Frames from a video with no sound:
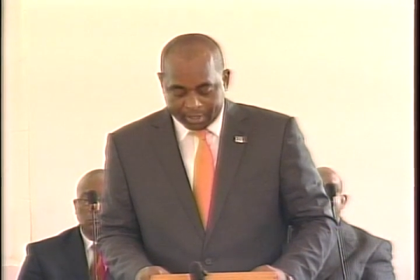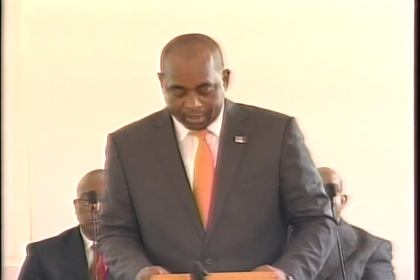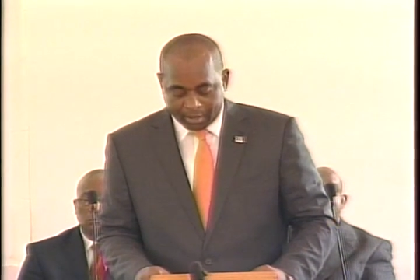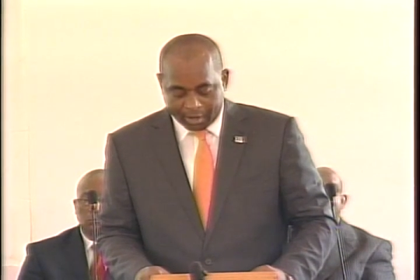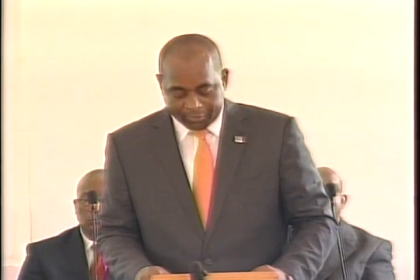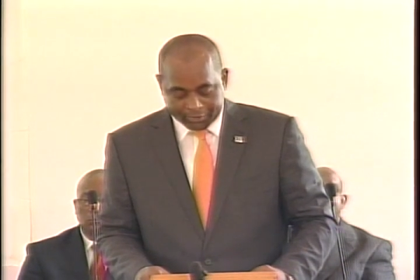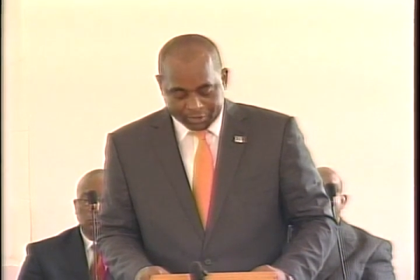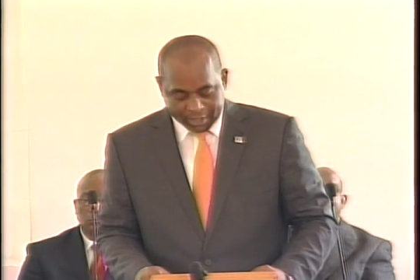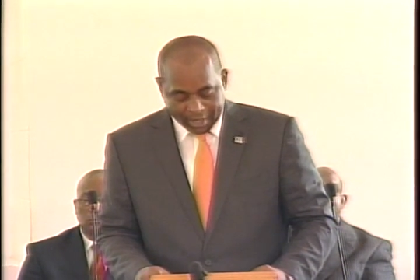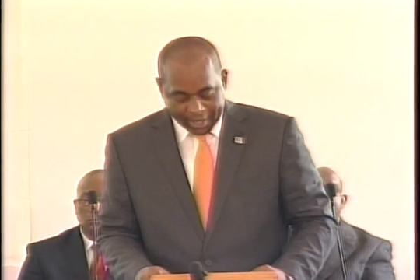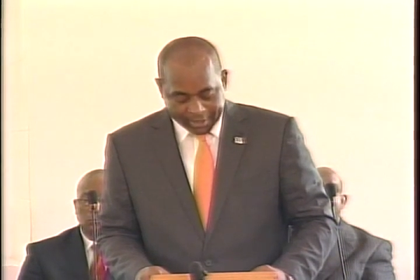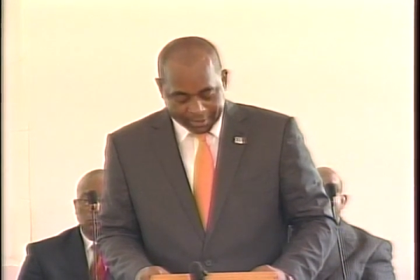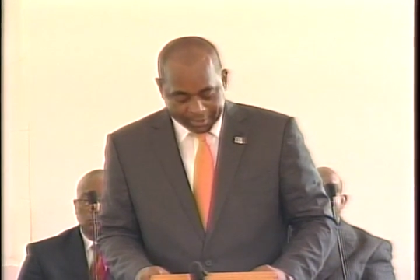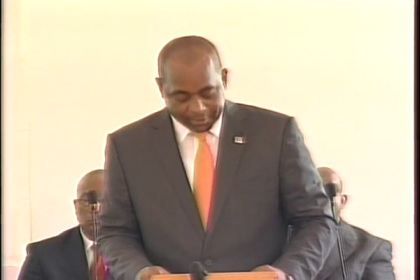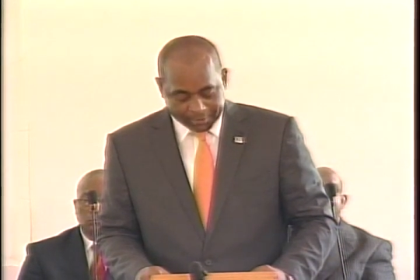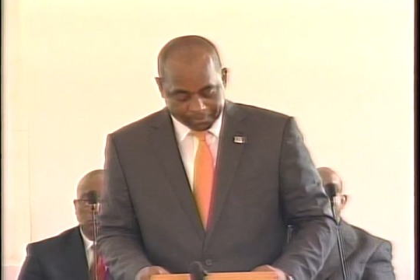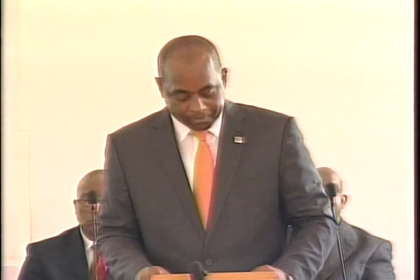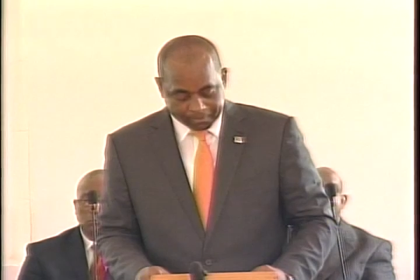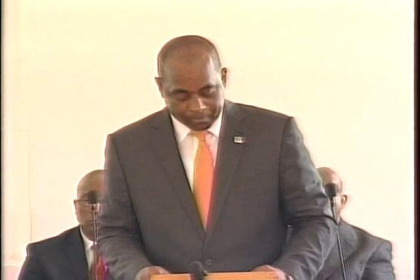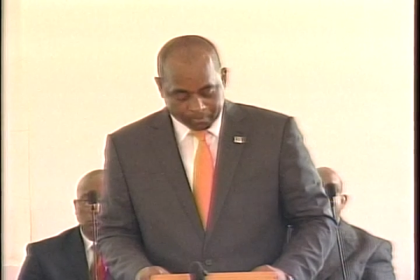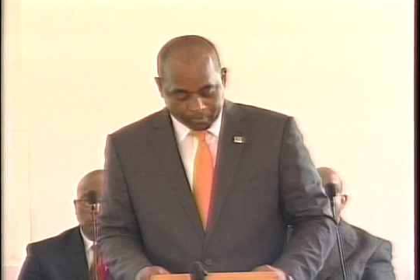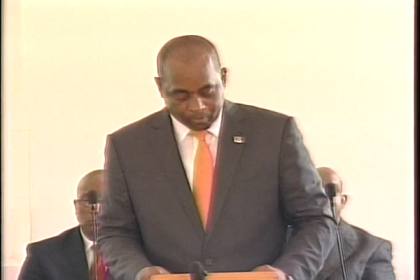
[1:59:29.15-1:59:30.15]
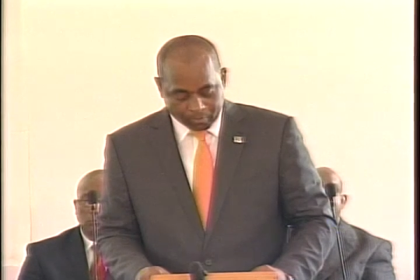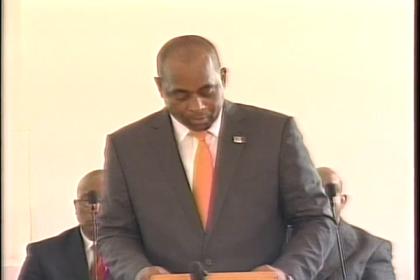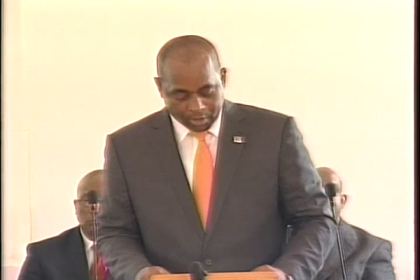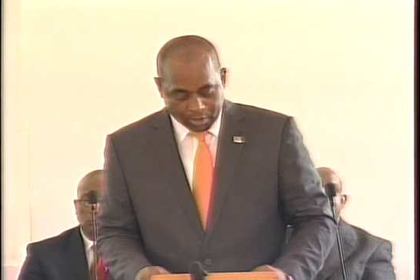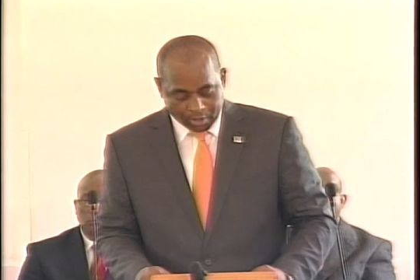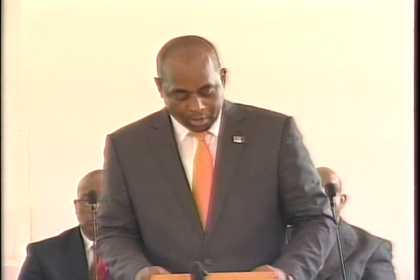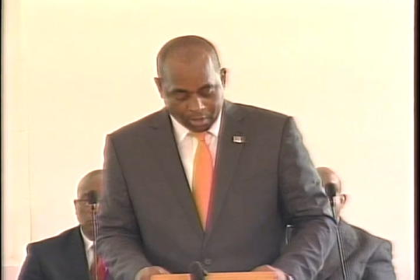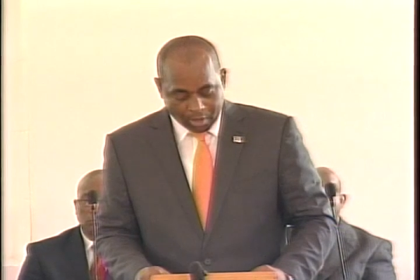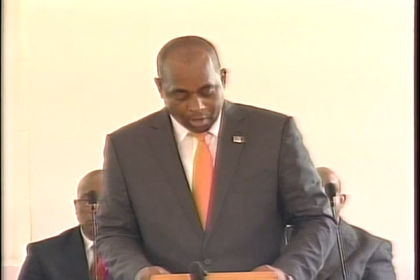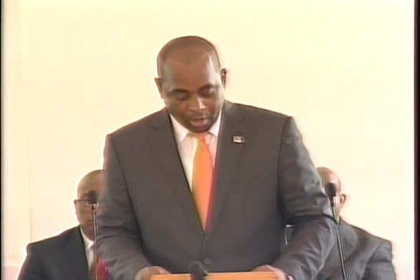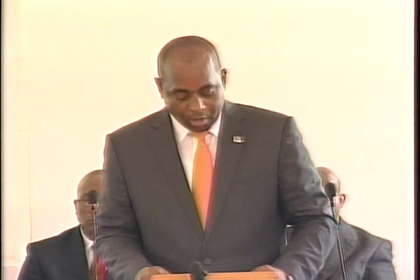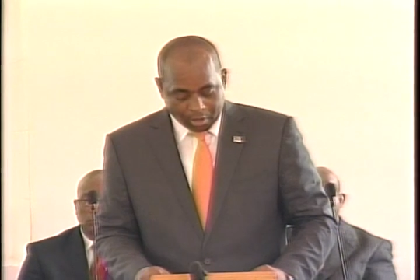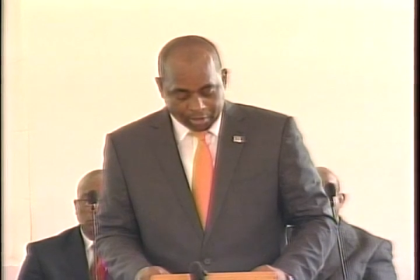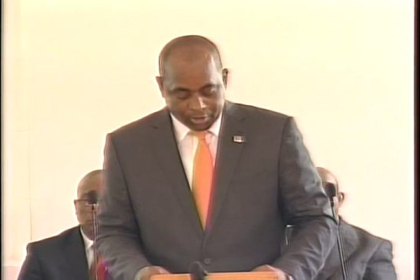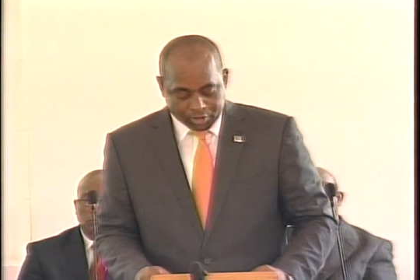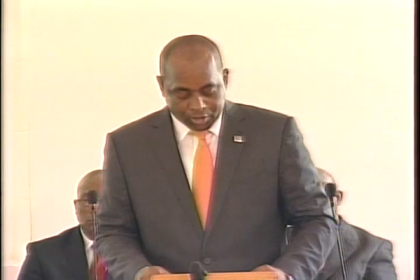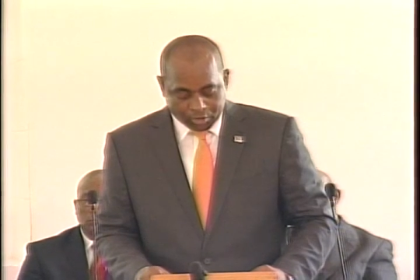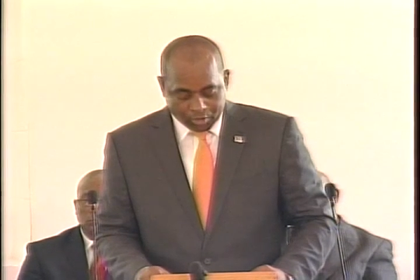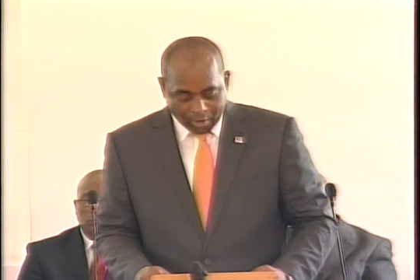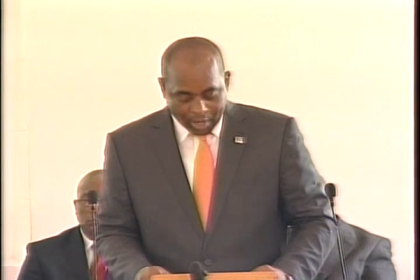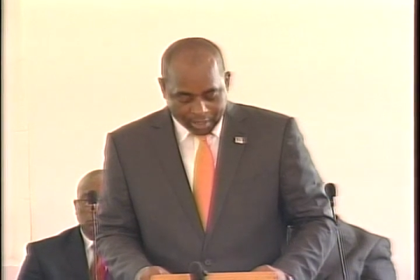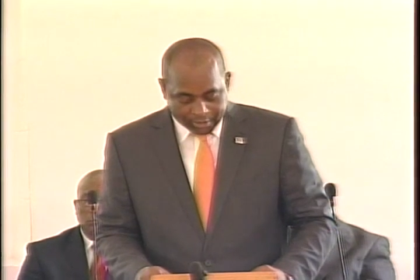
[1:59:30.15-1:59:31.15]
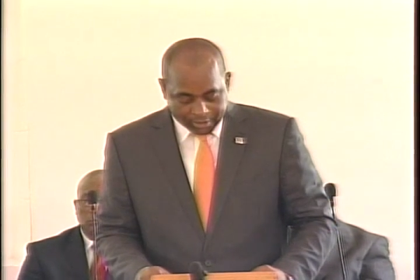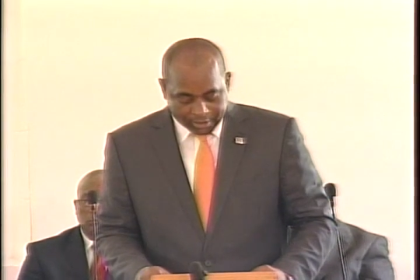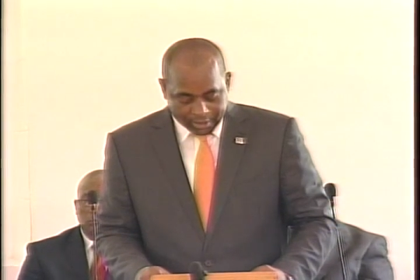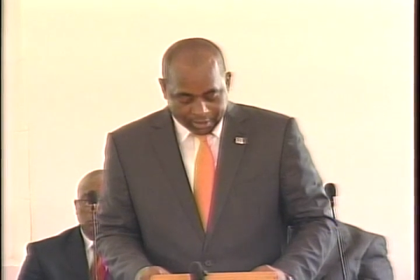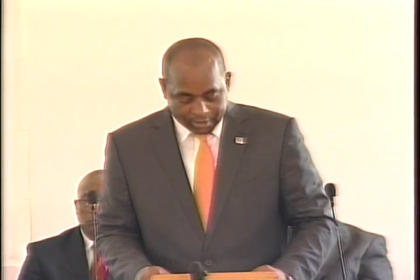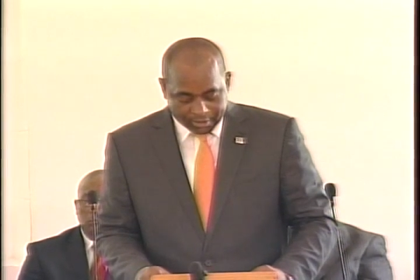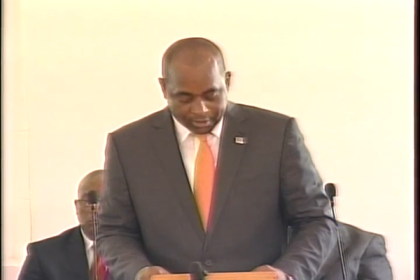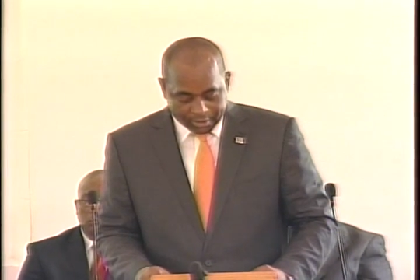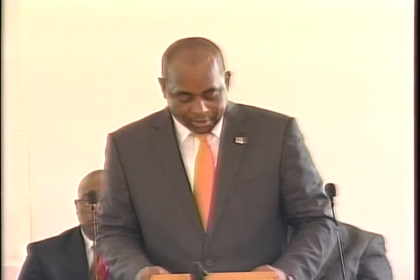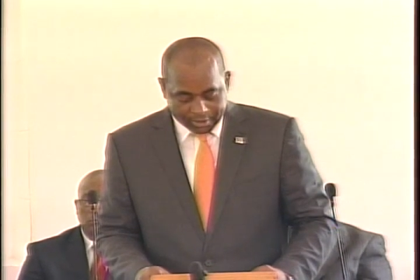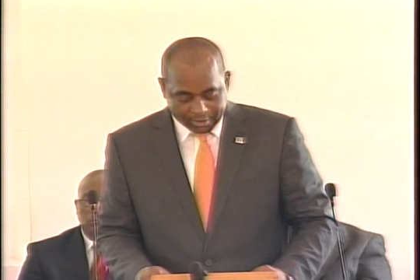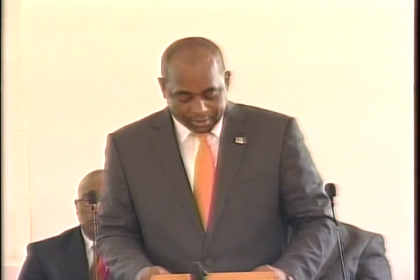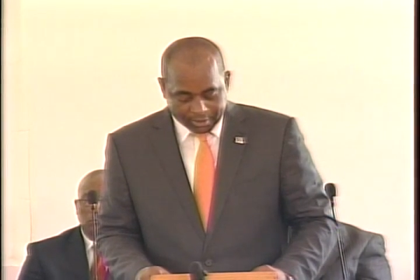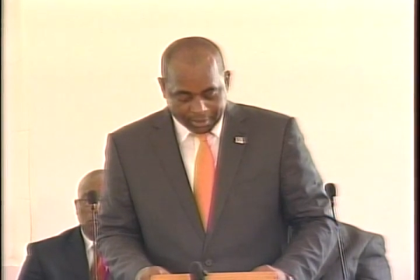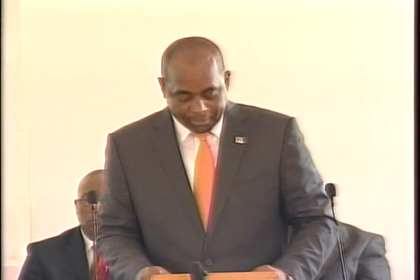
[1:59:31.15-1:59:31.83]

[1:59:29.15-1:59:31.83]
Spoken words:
of China, constructed the